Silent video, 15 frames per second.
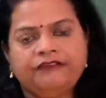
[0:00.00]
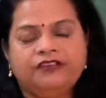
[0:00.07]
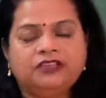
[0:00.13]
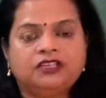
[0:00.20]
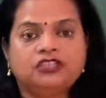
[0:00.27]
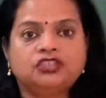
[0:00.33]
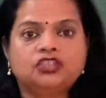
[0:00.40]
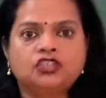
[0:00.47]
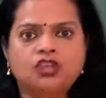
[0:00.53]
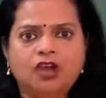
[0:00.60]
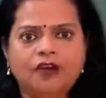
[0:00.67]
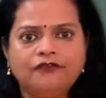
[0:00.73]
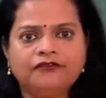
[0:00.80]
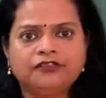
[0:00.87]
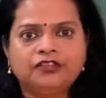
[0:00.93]
if it is
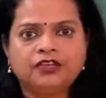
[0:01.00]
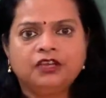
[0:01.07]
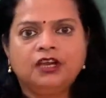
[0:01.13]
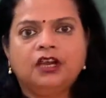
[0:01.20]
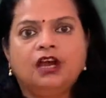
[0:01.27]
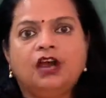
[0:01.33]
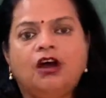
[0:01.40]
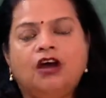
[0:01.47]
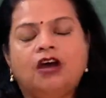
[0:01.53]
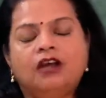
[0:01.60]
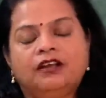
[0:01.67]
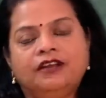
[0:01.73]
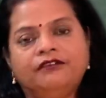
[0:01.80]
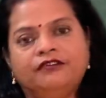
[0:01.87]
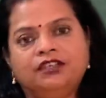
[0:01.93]
soft,
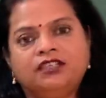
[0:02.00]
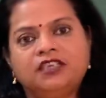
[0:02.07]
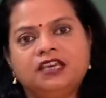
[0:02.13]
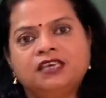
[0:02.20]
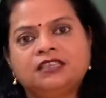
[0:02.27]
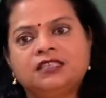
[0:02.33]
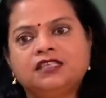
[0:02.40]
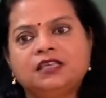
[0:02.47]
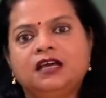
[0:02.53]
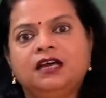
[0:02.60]
or if it is